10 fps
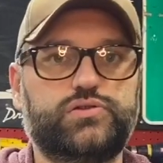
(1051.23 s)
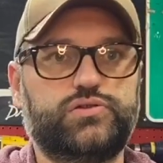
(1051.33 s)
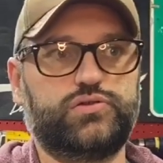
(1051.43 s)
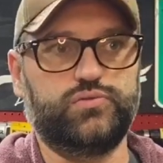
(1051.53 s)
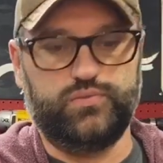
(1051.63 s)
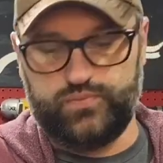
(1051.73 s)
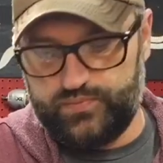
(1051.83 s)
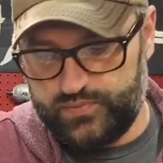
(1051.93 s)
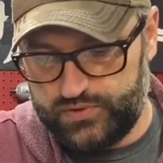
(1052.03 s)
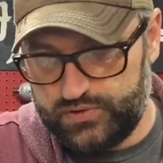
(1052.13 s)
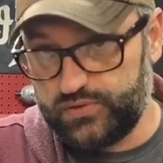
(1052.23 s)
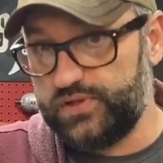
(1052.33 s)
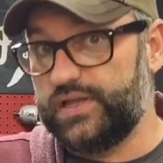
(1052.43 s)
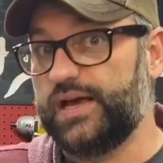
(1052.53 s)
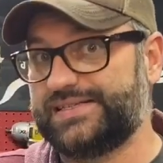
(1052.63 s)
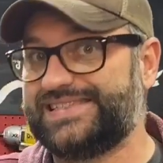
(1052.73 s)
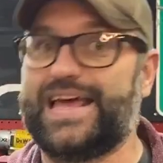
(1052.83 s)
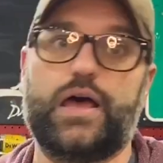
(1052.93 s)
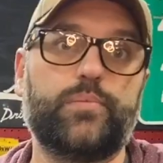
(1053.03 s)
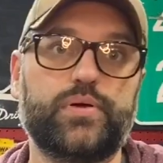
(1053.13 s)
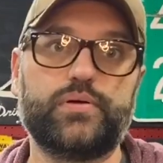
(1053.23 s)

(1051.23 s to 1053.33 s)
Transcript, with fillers: to to a setup